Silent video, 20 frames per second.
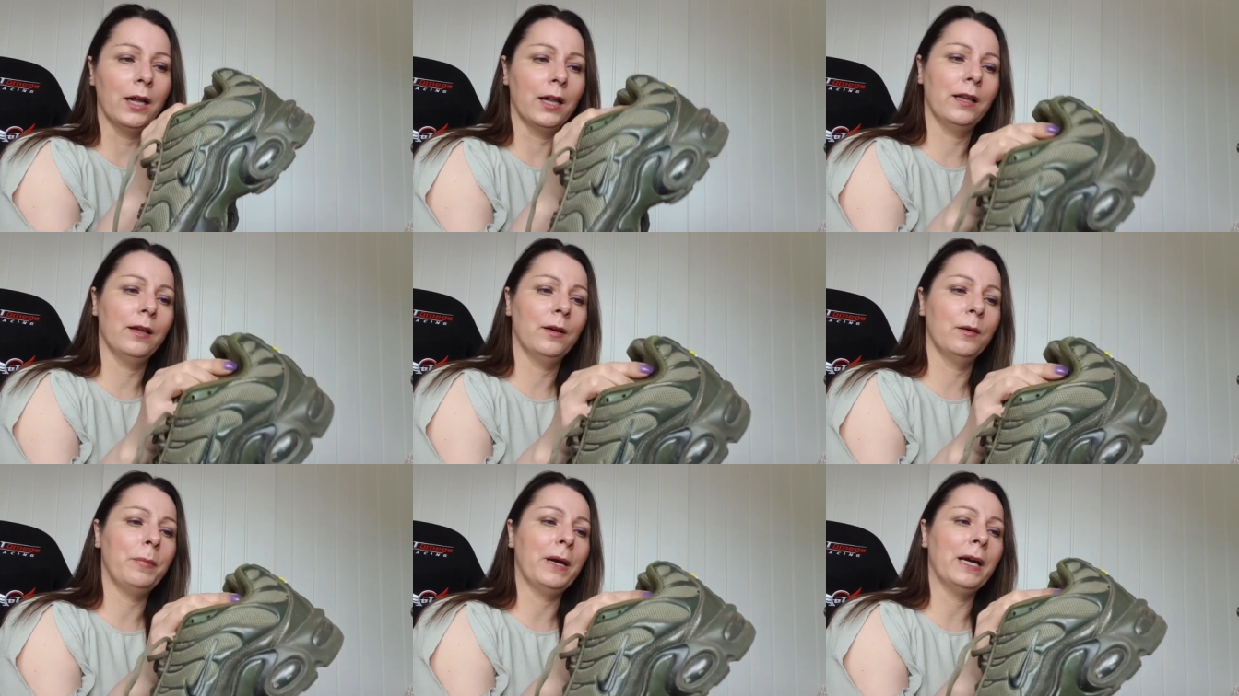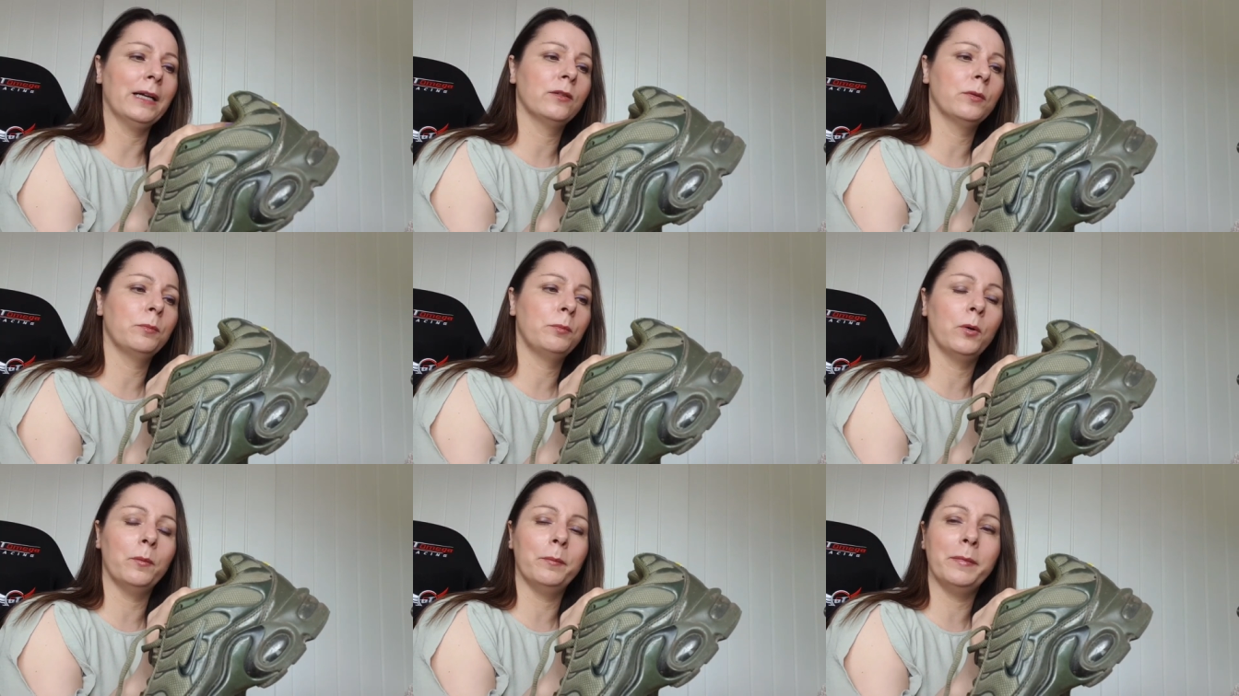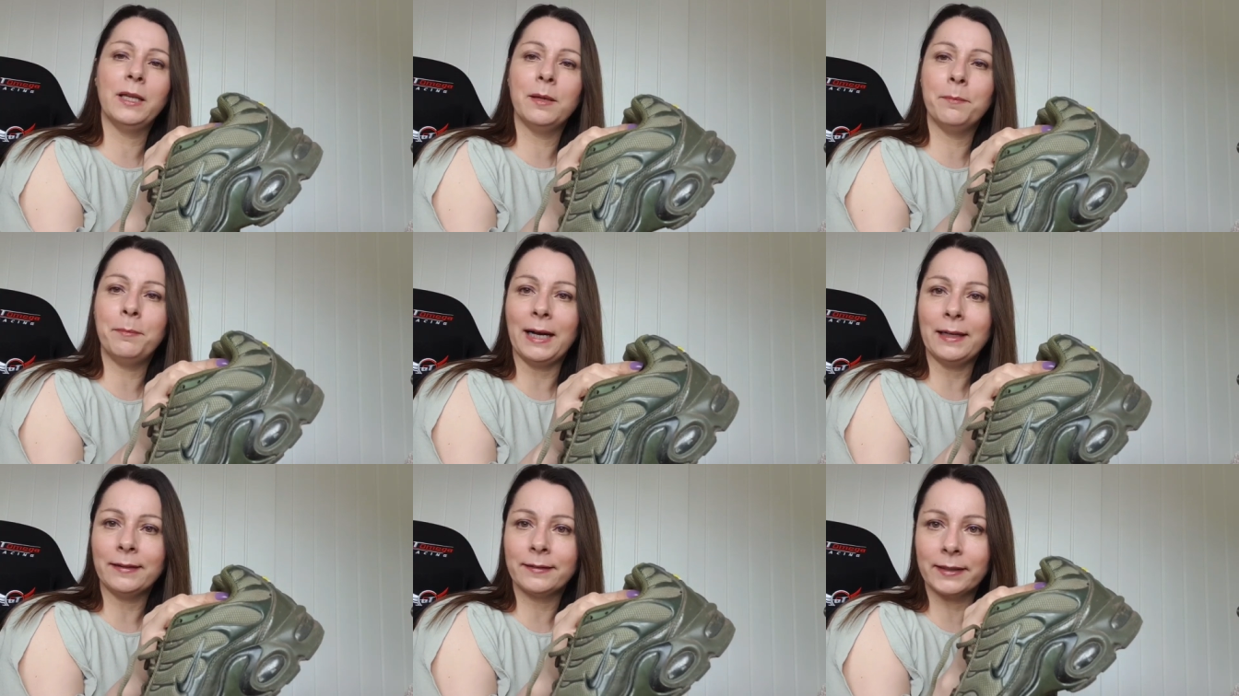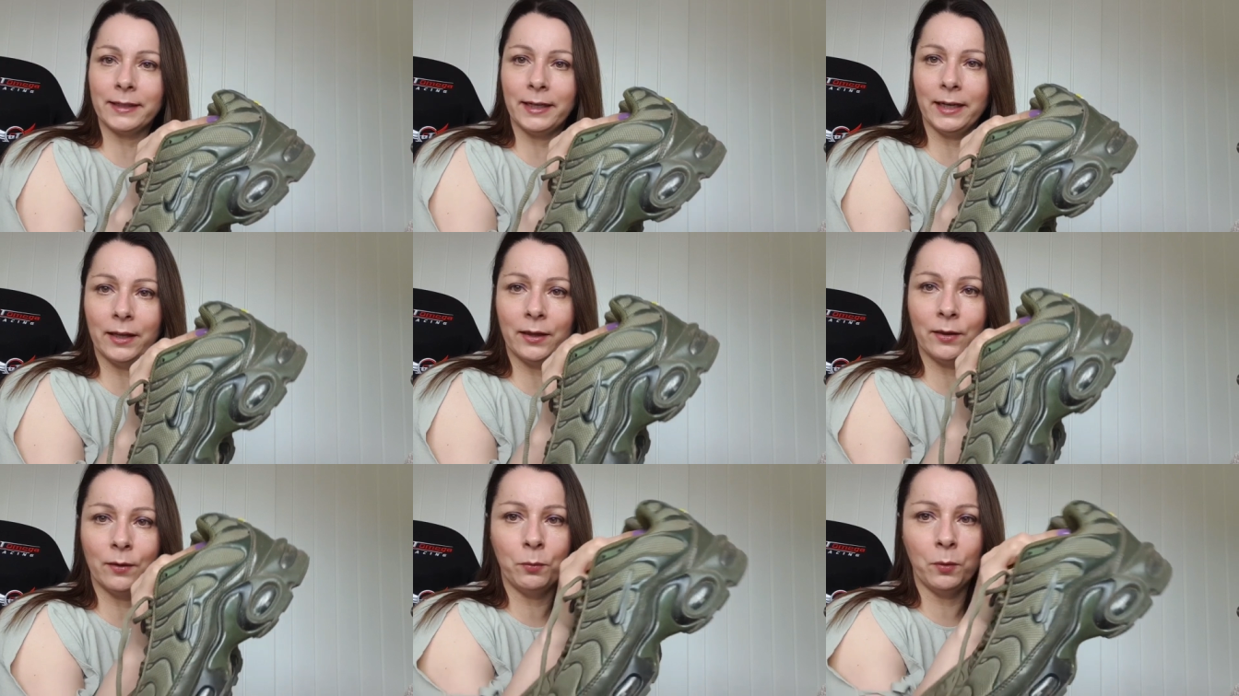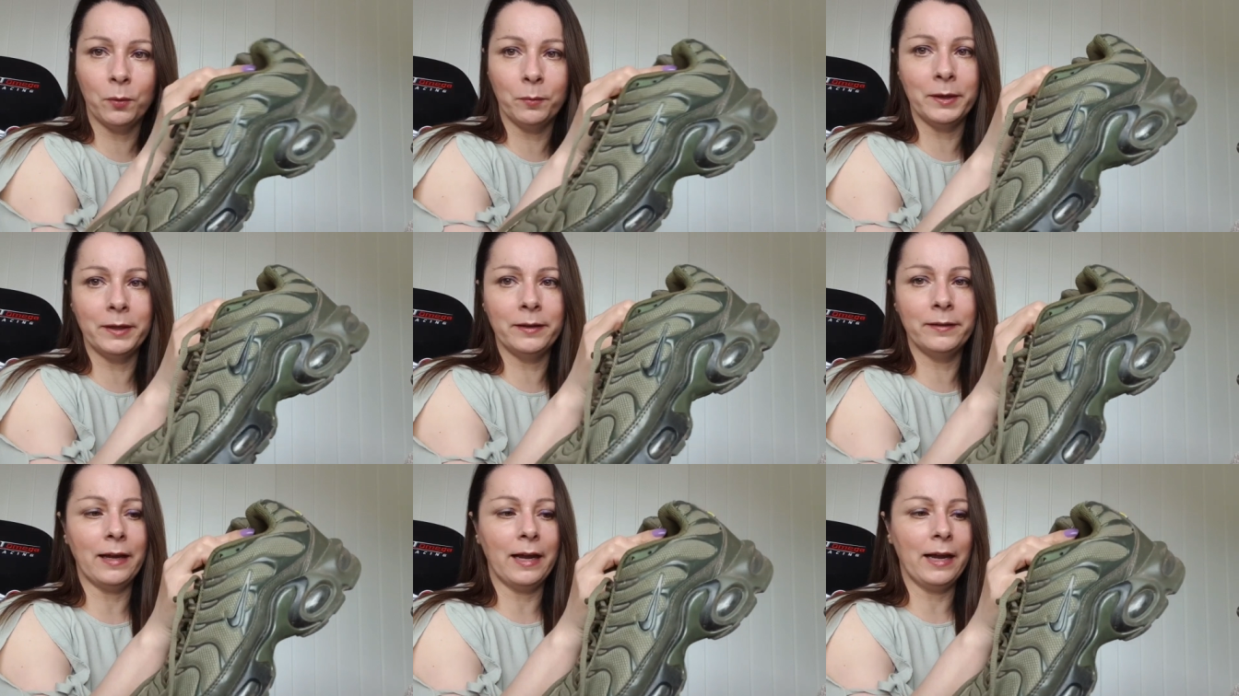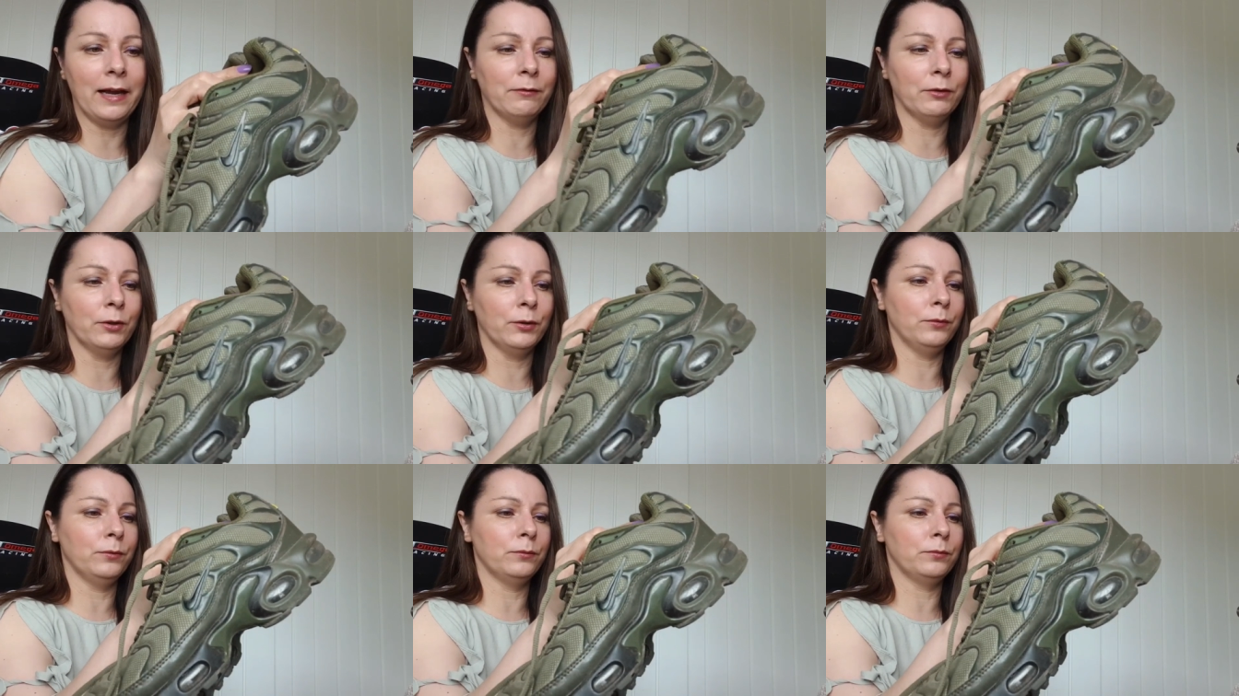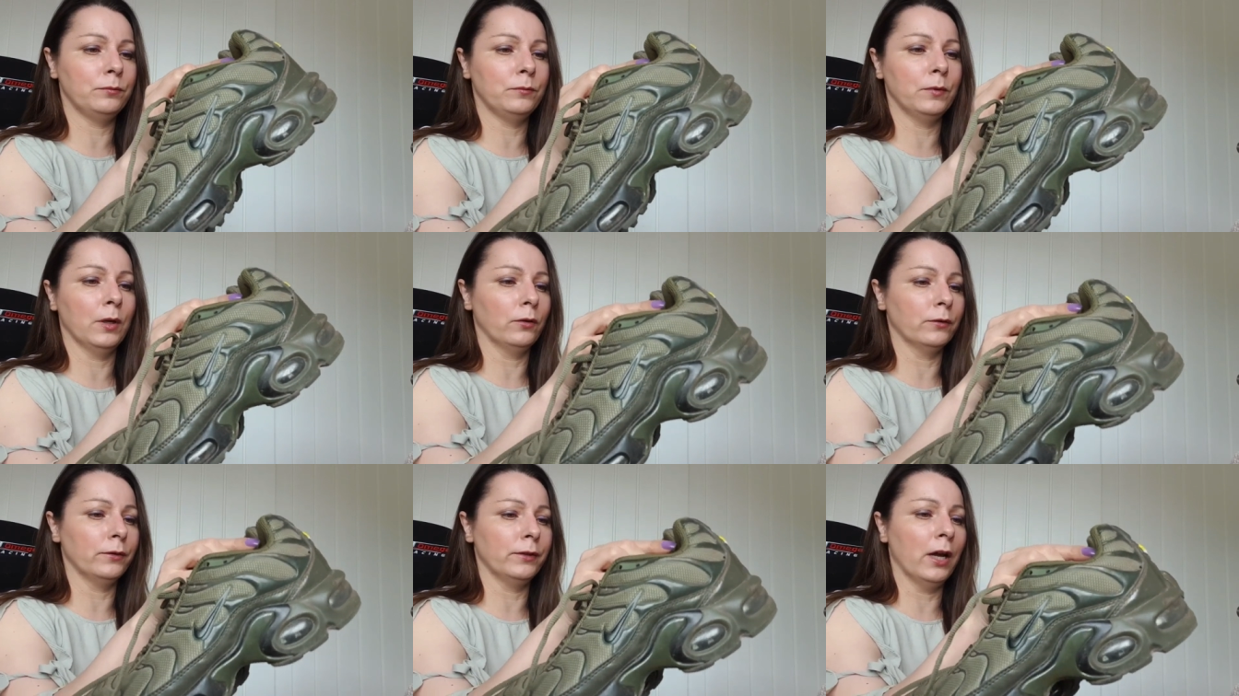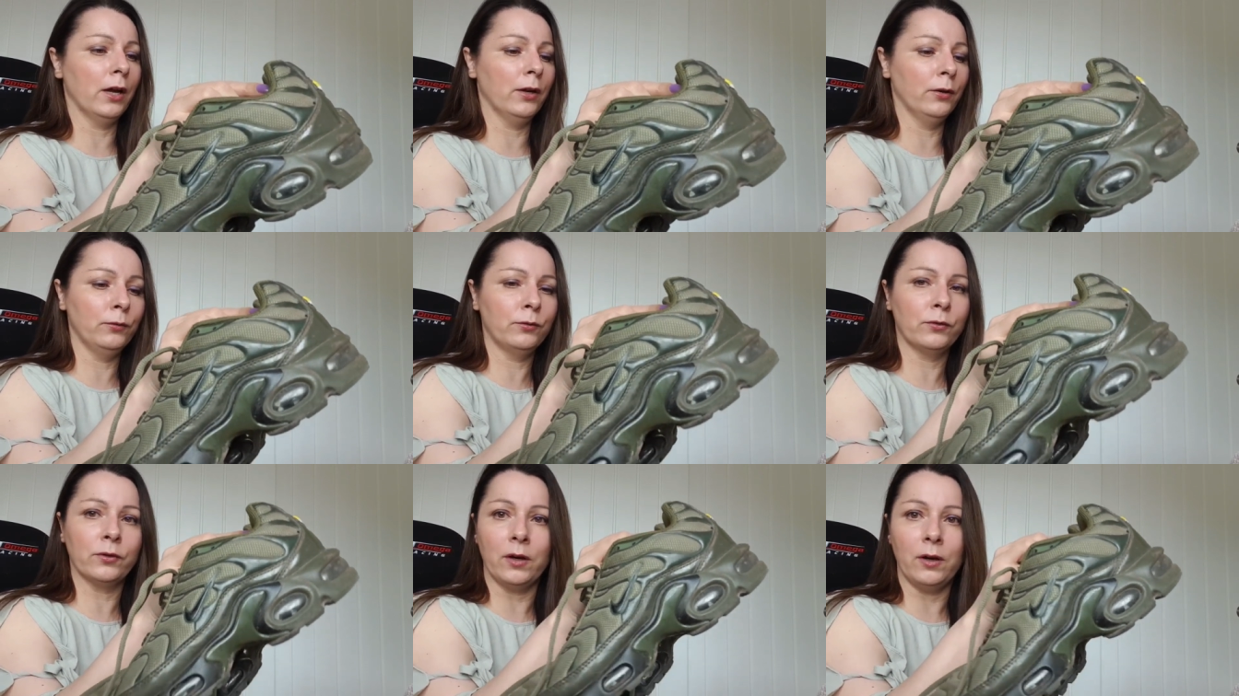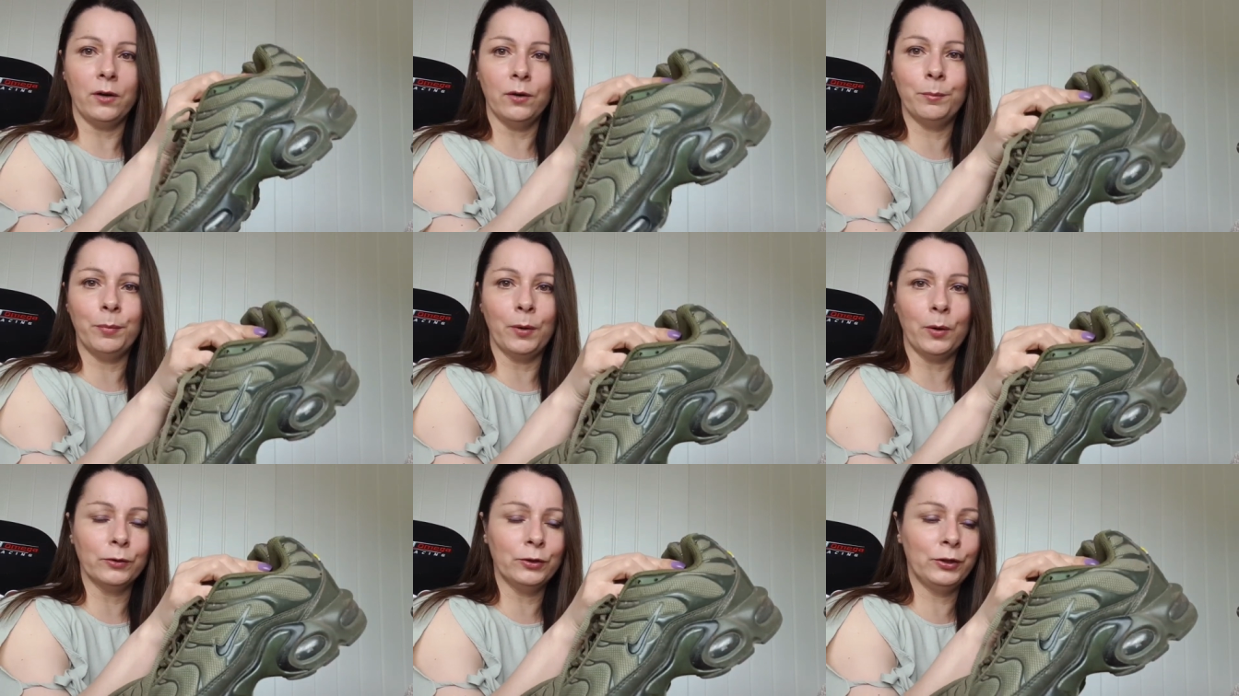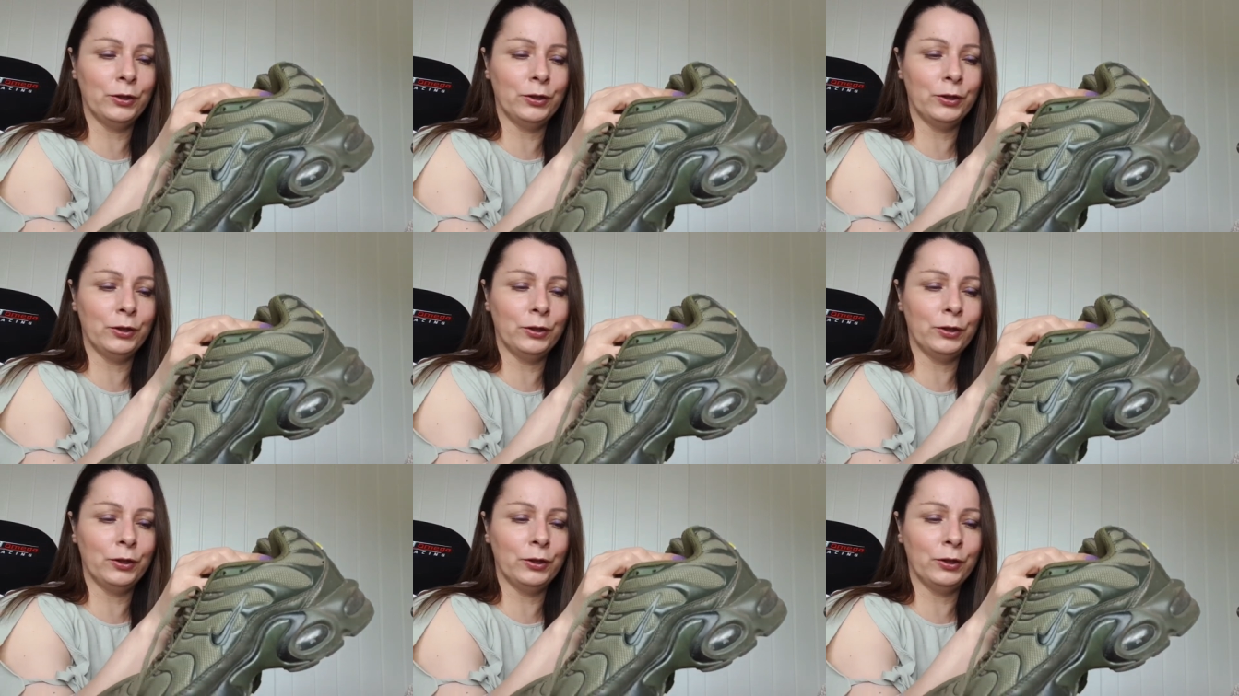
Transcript: and they're about to put them in the basket, and the woman there who like knows that I buy